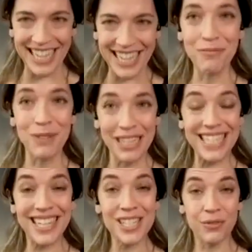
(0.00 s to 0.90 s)
It
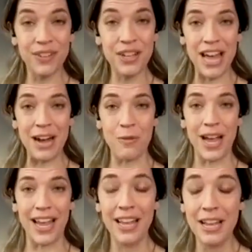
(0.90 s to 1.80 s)
really does feel that
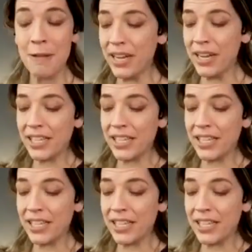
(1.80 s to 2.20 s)
way. But